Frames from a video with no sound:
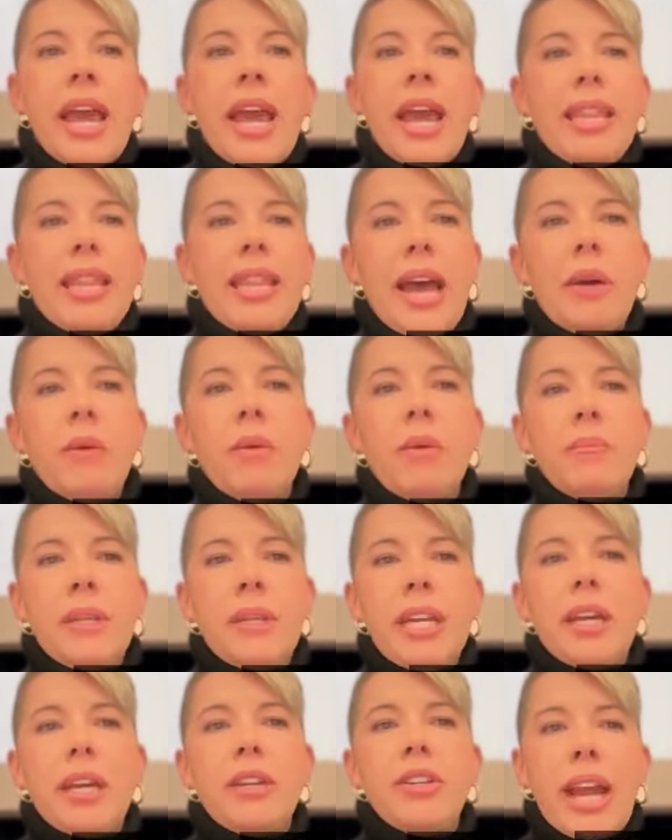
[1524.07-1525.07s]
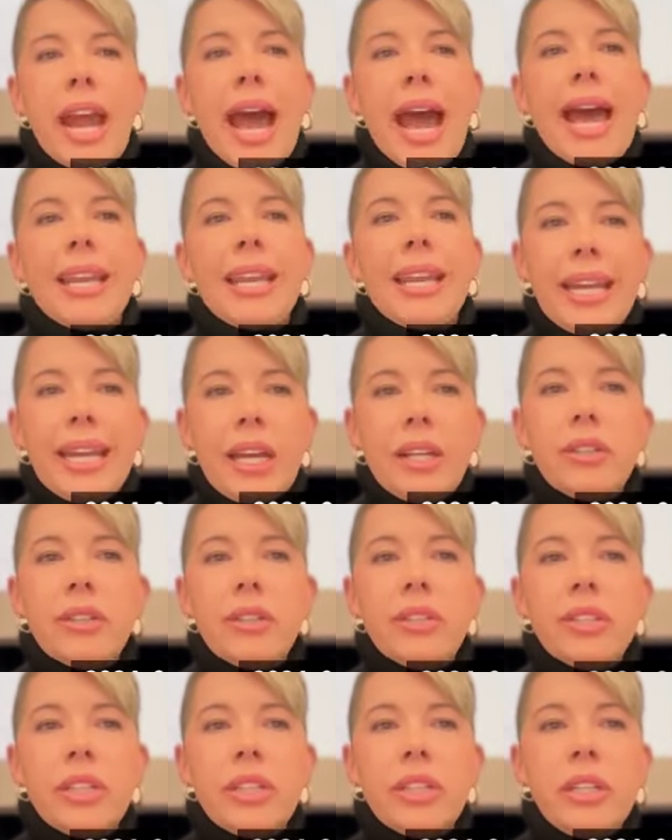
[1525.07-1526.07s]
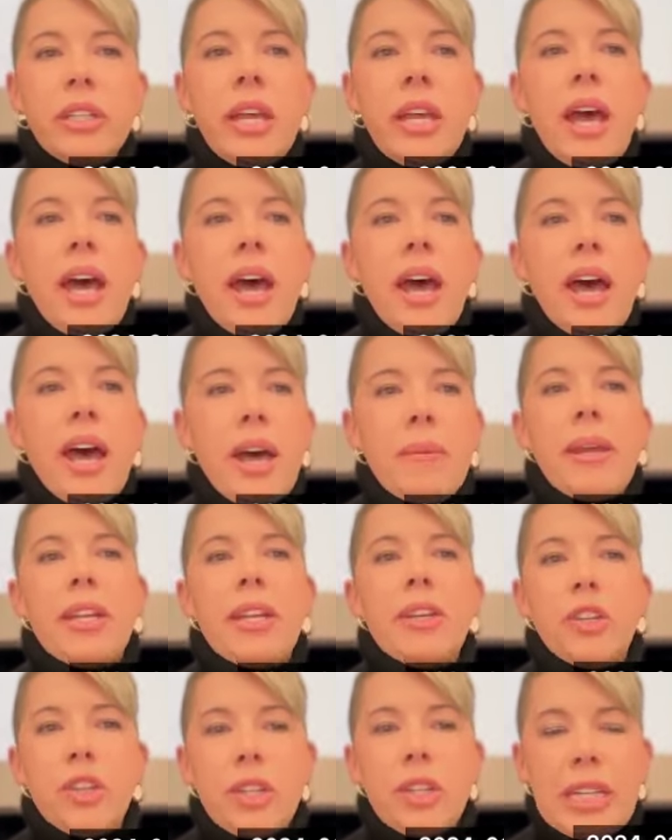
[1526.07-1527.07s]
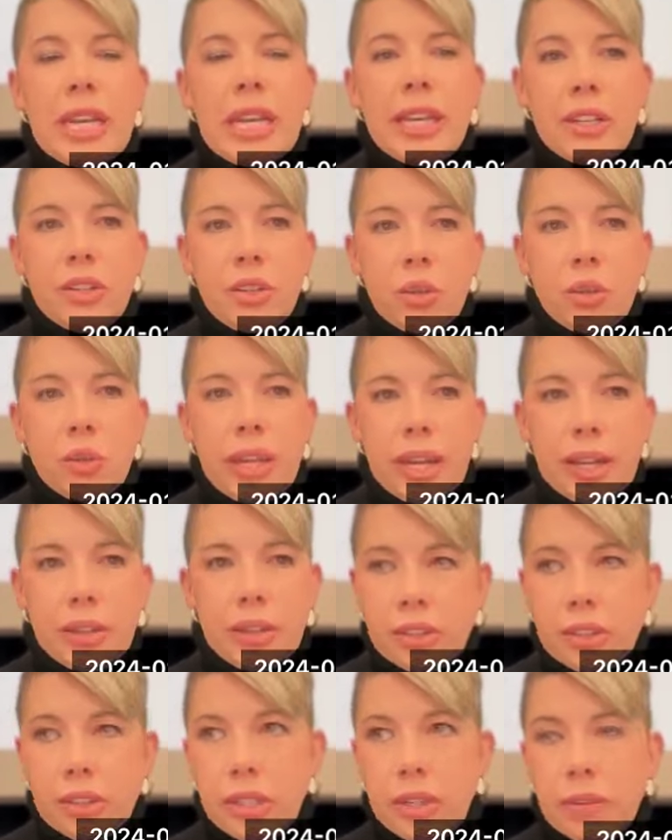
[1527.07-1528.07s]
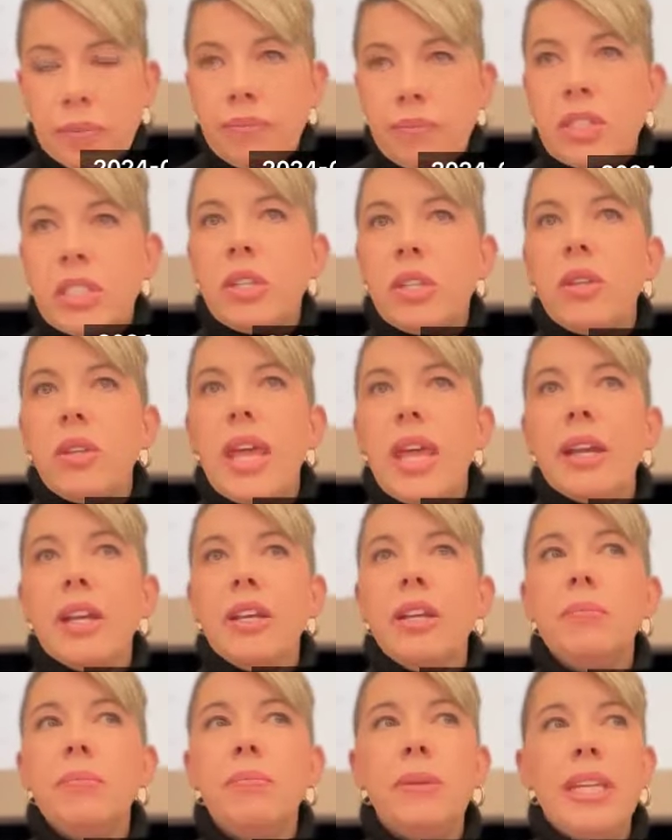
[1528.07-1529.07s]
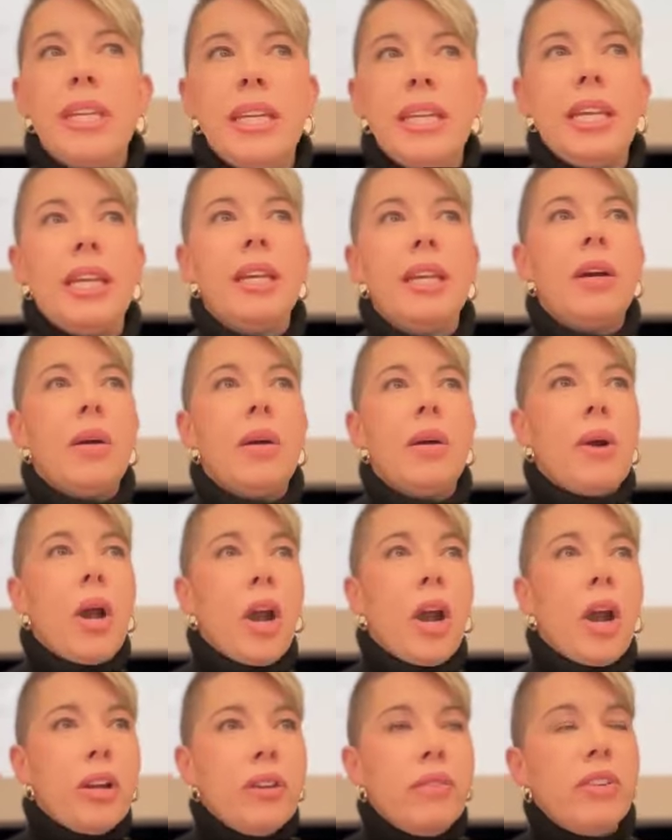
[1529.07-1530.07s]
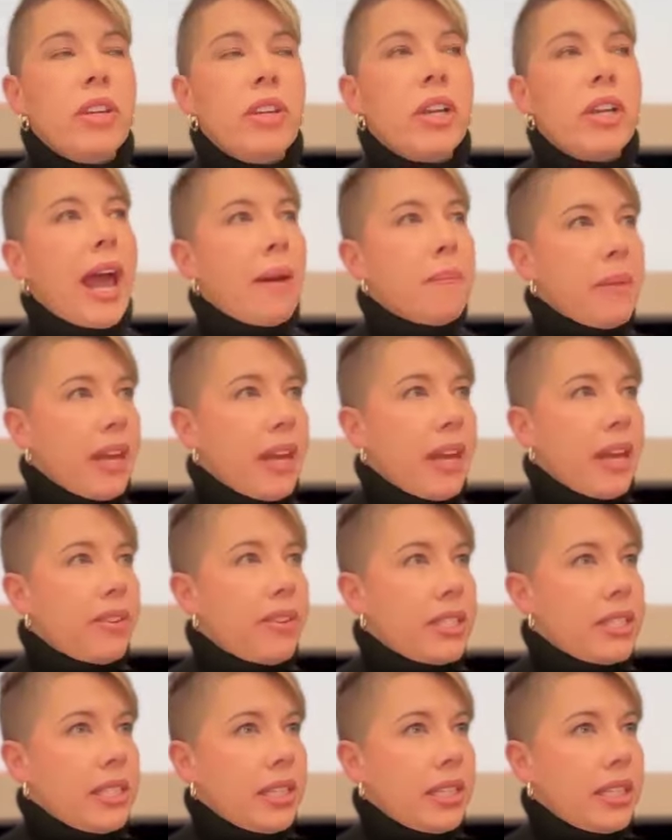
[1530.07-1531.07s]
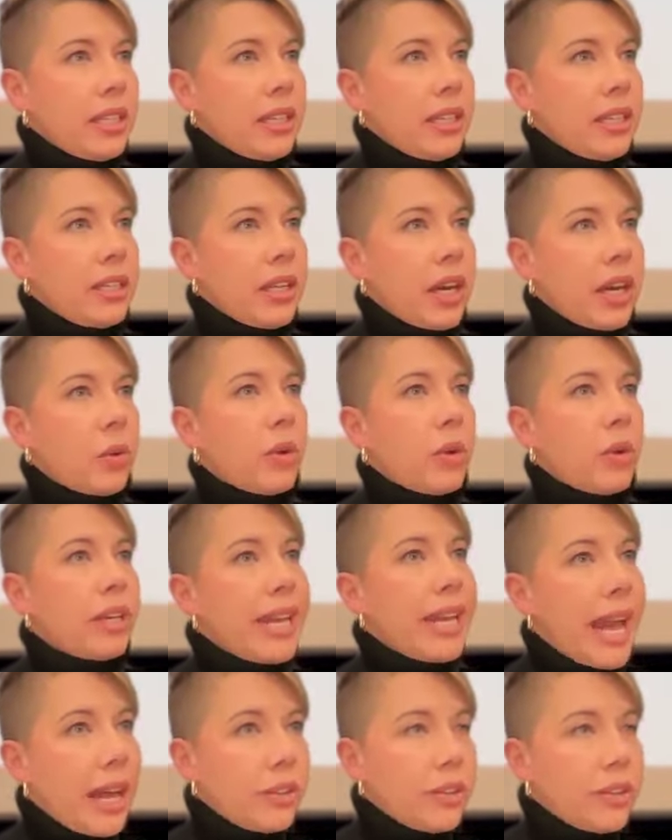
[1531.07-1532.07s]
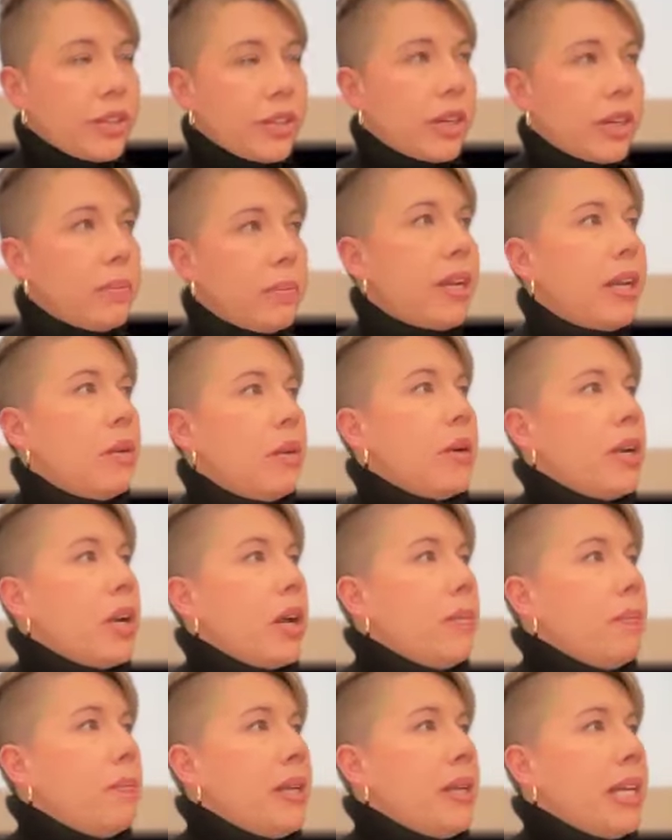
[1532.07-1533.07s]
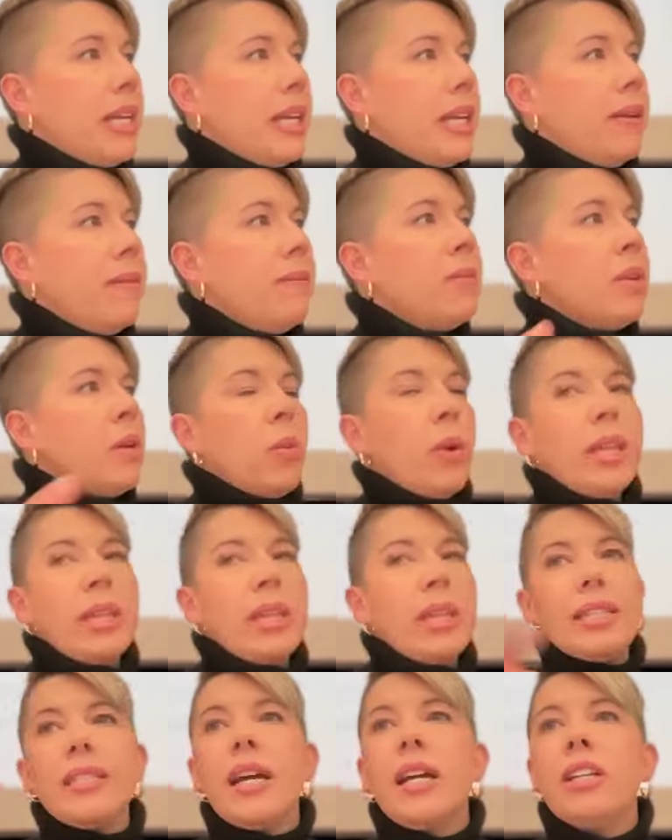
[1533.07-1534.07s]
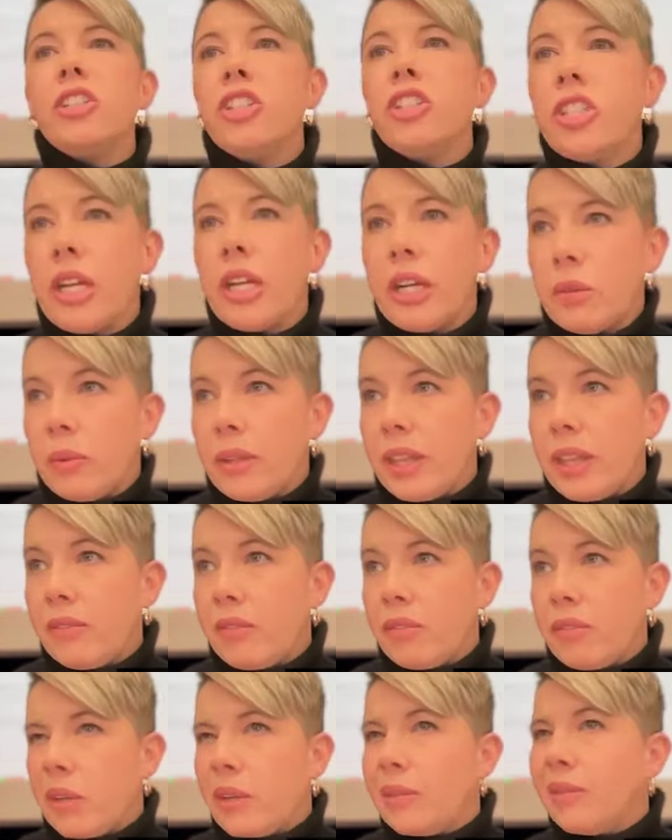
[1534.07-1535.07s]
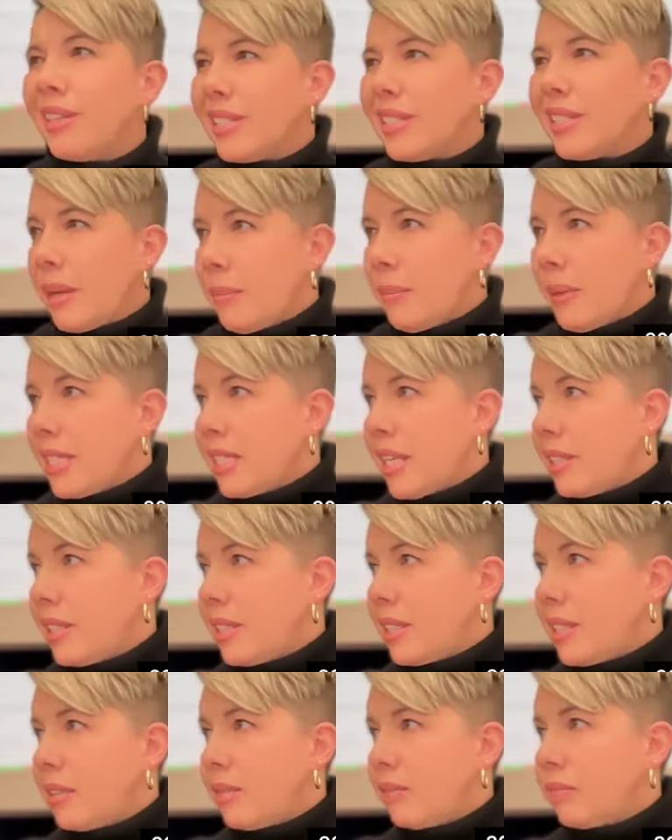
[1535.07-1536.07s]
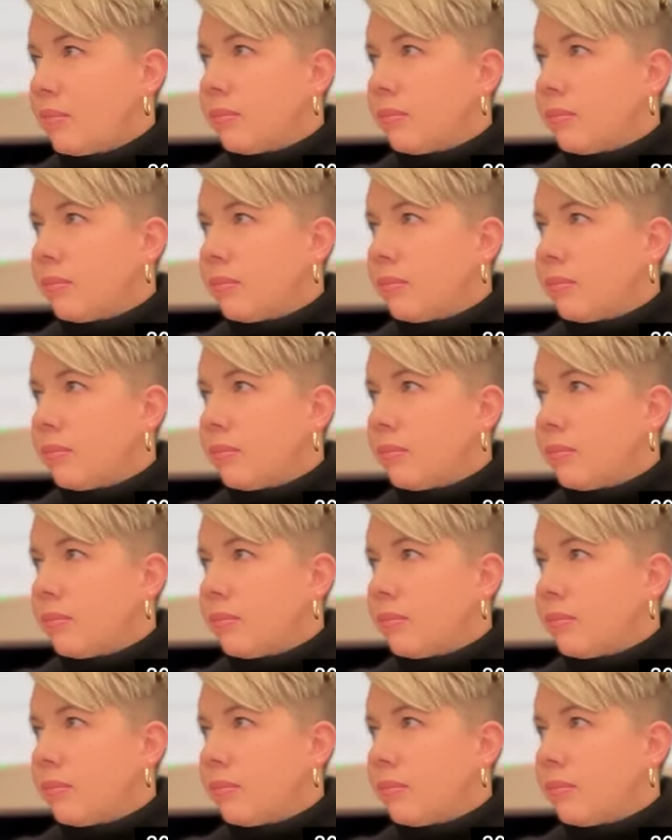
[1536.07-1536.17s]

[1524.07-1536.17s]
And that would be under add a calendar and create a new calendar. So that could be part of your @myfsd.org calendar, but it would be one that's not shared with everyone. Does that make sense?